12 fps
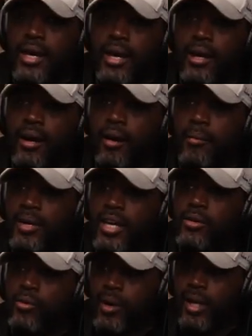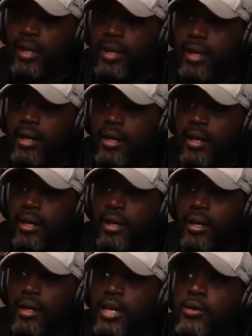and he really
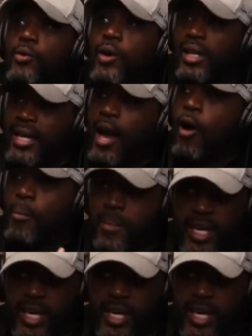helped